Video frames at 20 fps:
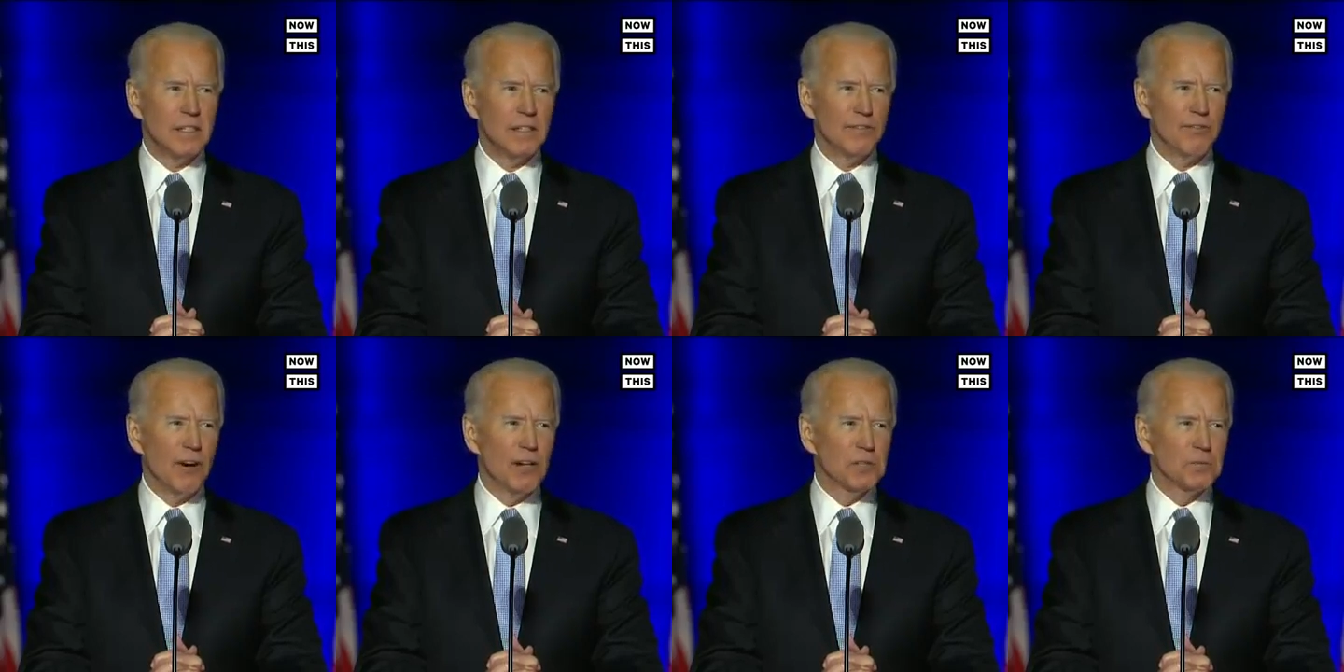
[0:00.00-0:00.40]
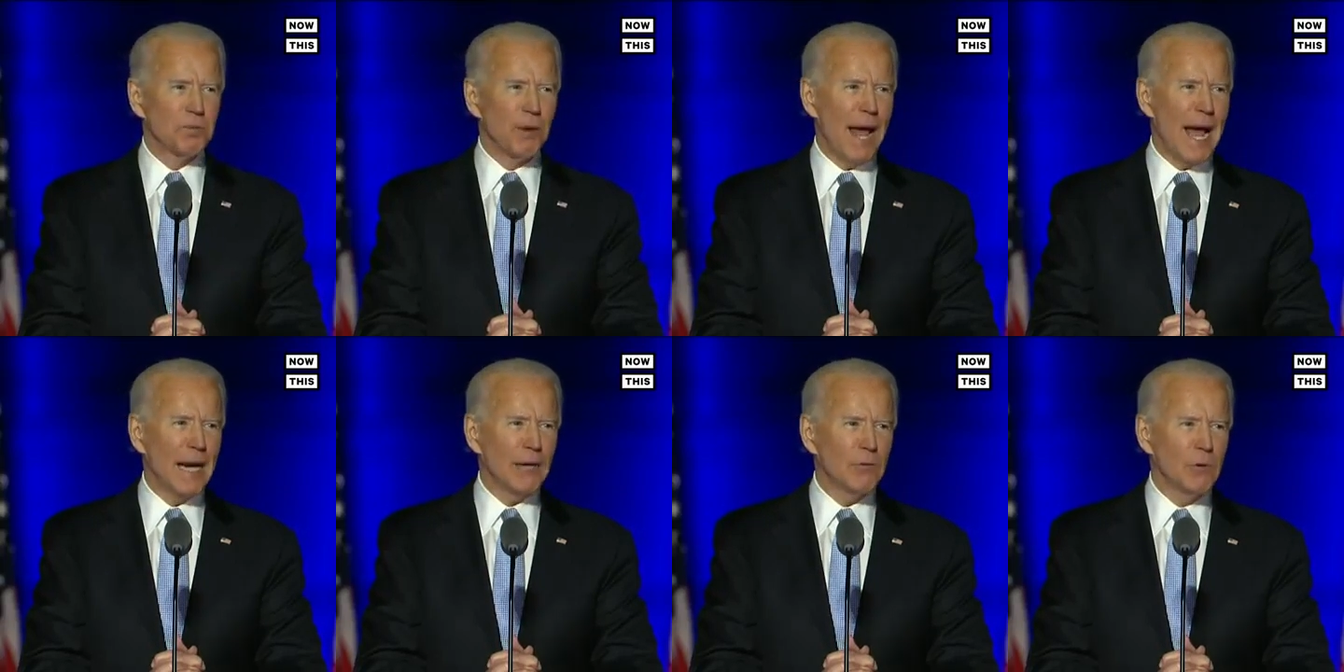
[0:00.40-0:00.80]
first
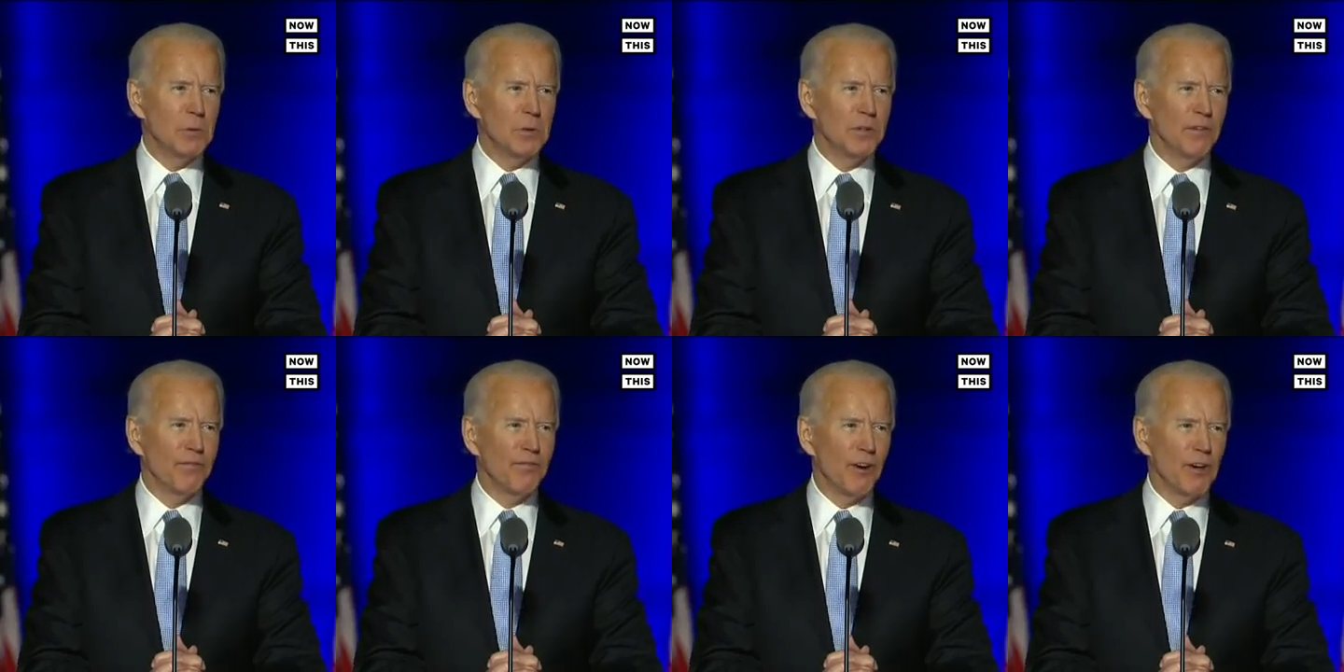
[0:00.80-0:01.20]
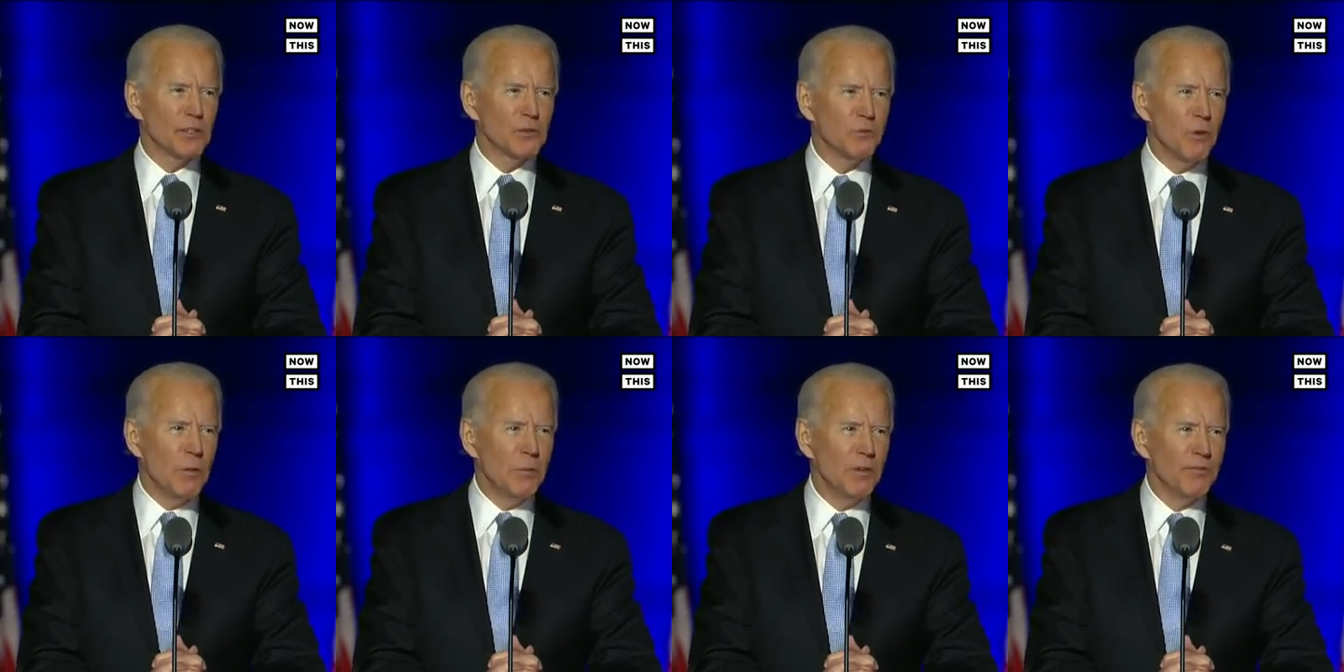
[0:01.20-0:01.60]
black woman, the
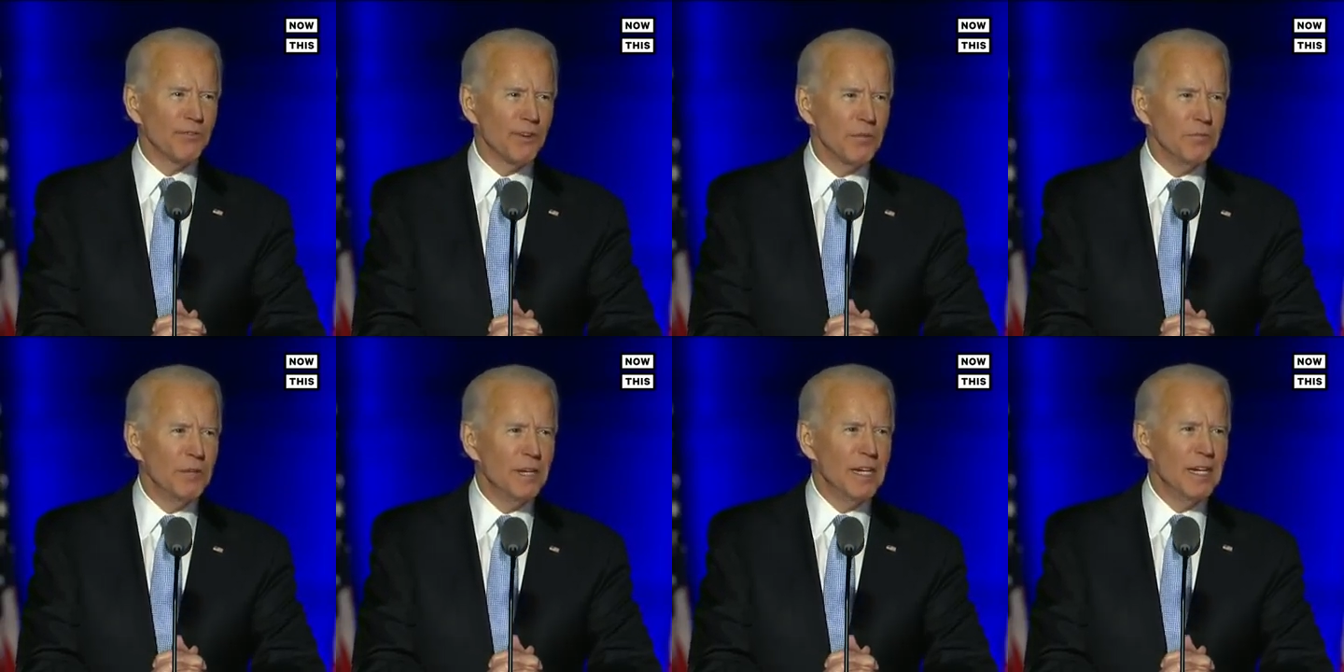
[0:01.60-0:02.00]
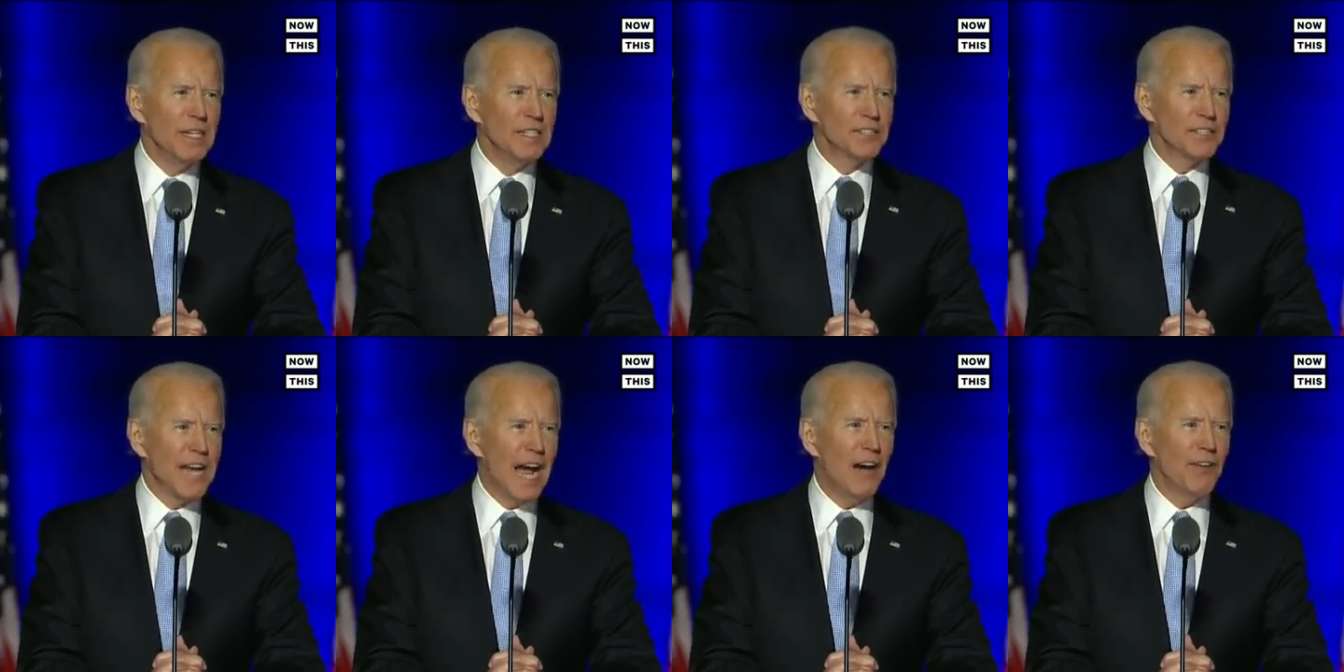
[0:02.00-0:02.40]
first woman from
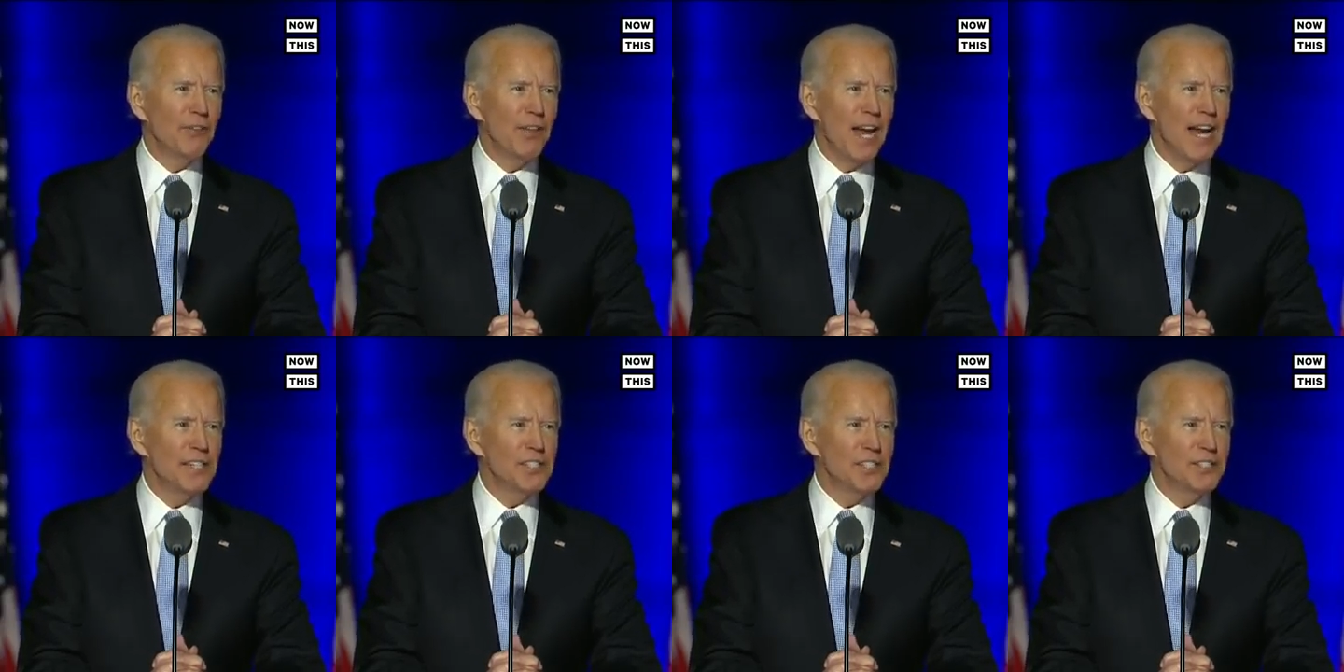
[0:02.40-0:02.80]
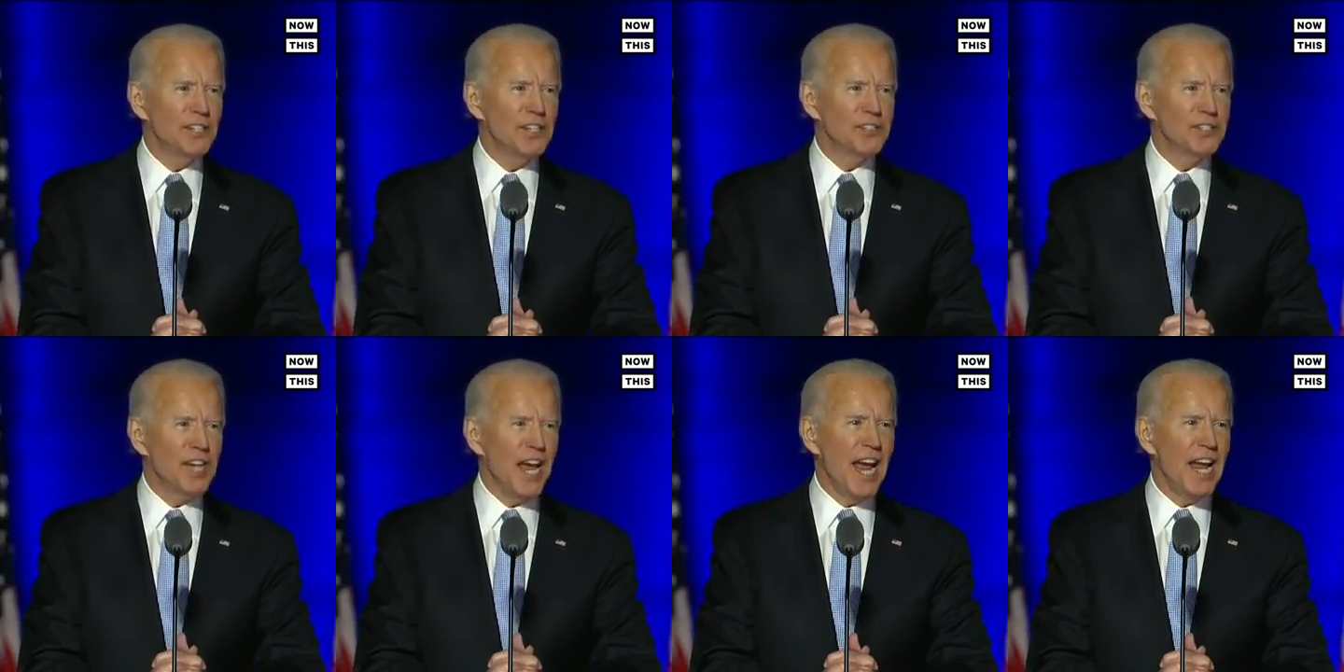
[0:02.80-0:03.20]
South Asian
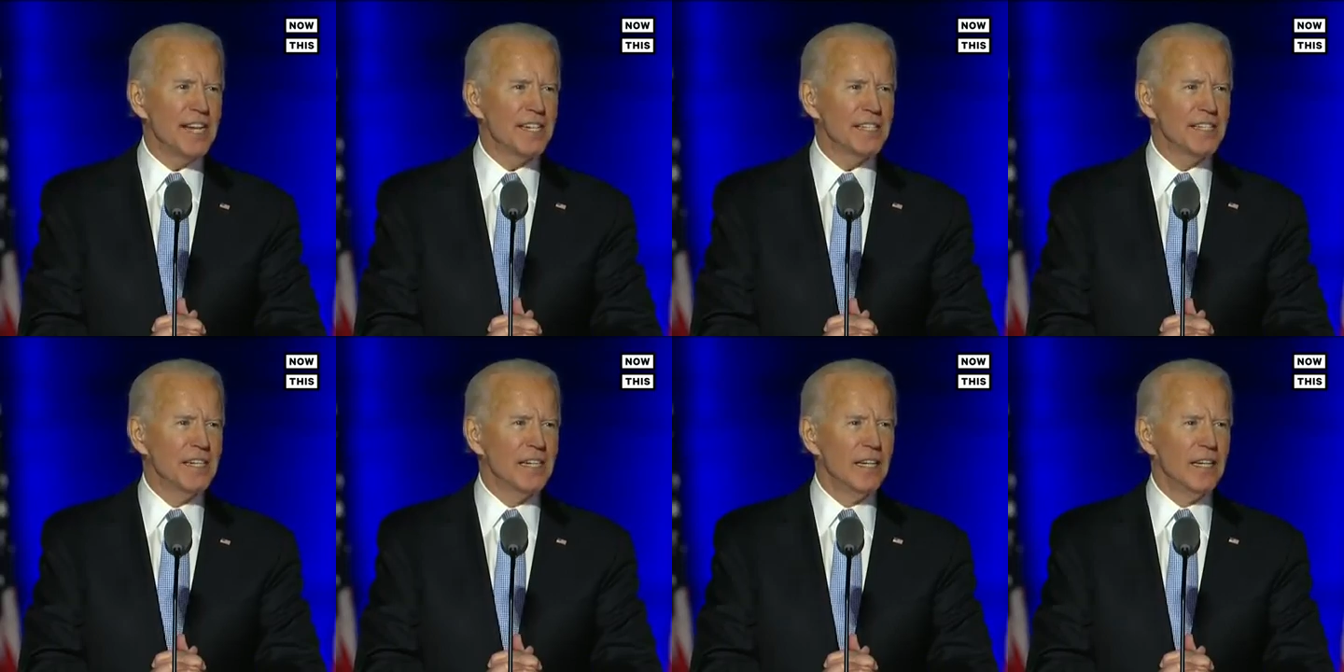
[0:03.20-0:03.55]
descent,